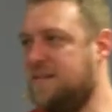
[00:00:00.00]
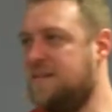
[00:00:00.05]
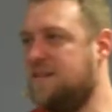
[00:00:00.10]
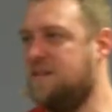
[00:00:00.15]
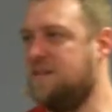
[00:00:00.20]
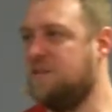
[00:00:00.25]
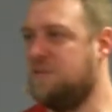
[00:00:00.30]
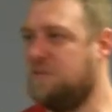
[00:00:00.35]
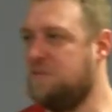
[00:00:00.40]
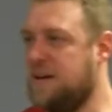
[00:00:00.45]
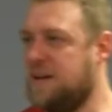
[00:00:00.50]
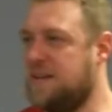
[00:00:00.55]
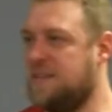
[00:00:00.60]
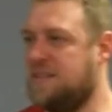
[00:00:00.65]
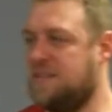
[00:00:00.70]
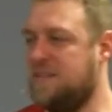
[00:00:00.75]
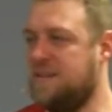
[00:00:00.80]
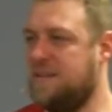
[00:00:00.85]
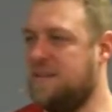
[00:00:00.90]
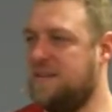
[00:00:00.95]
with
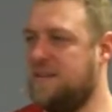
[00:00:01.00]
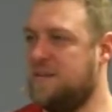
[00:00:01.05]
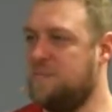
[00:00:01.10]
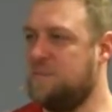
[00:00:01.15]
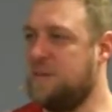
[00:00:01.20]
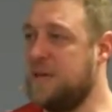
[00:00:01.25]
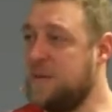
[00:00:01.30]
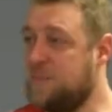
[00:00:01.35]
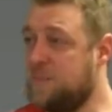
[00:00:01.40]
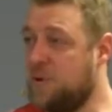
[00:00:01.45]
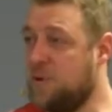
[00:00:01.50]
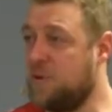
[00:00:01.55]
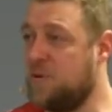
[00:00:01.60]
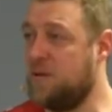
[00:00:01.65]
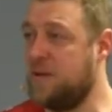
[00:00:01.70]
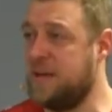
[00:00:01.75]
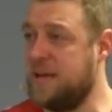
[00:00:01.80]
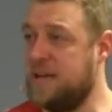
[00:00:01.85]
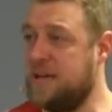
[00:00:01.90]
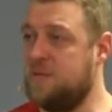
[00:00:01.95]

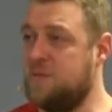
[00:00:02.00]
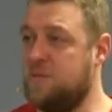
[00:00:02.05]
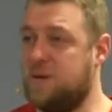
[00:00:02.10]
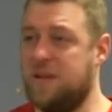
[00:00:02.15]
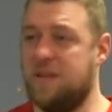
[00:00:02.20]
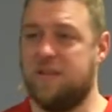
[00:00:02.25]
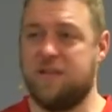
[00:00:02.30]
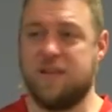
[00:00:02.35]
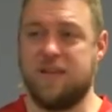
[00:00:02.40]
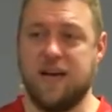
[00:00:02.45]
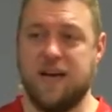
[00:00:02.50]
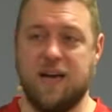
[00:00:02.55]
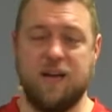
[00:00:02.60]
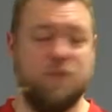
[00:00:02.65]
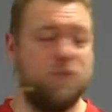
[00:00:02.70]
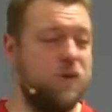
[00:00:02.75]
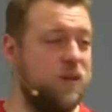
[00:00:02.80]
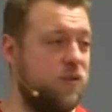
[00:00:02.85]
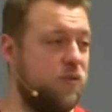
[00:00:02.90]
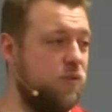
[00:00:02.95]
people and with God,
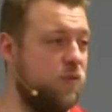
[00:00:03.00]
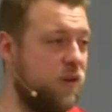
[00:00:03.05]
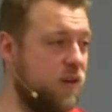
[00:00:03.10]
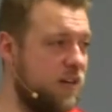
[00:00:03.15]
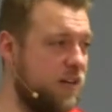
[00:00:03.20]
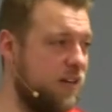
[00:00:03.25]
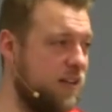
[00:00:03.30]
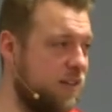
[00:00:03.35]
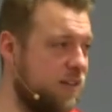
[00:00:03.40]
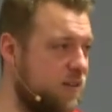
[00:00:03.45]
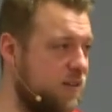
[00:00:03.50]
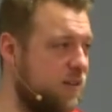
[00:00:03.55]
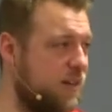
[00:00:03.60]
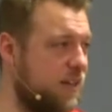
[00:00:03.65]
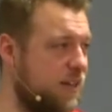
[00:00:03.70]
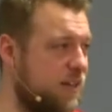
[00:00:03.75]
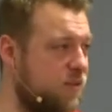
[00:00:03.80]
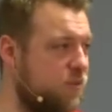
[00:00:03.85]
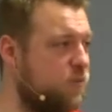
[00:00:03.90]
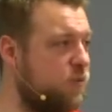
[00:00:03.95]
with one another
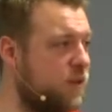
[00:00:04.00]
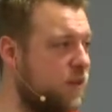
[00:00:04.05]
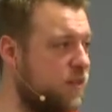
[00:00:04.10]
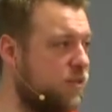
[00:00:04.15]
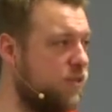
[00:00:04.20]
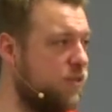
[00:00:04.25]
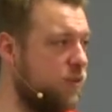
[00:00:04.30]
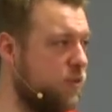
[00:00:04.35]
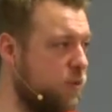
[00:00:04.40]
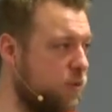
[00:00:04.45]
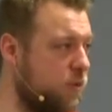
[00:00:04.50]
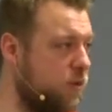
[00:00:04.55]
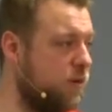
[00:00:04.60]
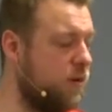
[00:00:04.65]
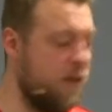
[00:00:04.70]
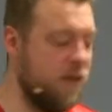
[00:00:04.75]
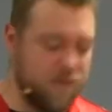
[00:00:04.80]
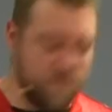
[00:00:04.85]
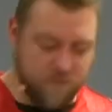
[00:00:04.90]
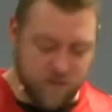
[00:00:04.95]
and with the Lord,
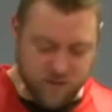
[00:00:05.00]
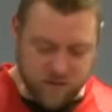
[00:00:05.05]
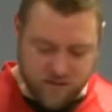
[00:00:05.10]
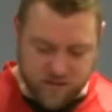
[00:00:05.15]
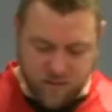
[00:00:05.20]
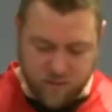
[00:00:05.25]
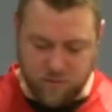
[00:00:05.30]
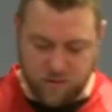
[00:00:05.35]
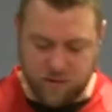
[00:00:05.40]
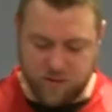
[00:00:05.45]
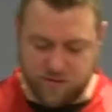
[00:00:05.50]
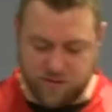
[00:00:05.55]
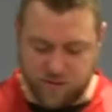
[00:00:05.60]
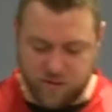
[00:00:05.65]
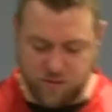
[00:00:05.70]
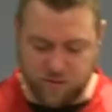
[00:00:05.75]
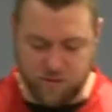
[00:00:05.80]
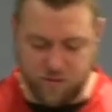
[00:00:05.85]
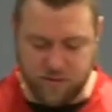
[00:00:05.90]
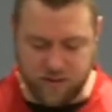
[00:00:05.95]
very similar
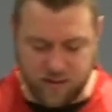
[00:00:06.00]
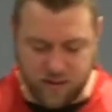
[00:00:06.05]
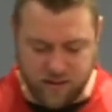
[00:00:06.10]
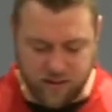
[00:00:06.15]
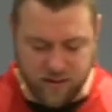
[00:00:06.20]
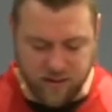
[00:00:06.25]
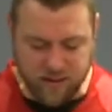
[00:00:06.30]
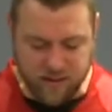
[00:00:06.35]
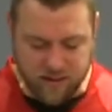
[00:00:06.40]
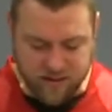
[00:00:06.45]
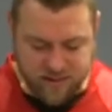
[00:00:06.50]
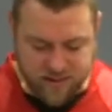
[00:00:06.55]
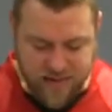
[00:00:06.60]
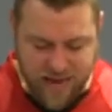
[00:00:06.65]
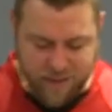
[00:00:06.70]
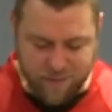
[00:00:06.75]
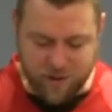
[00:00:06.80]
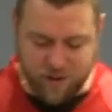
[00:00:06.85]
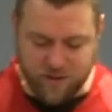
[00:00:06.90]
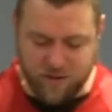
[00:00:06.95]
to the
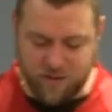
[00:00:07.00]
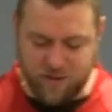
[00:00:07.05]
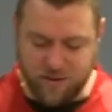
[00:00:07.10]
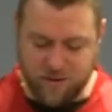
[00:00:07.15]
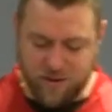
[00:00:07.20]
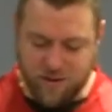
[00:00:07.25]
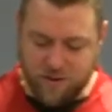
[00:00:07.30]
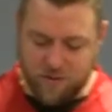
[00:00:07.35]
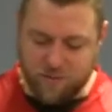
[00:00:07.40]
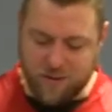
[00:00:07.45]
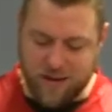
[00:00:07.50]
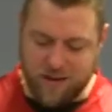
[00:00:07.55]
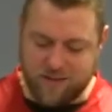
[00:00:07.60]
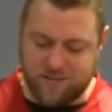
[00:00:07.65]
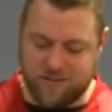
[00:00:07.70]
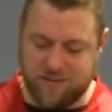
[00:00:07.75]
Sabbath rest. And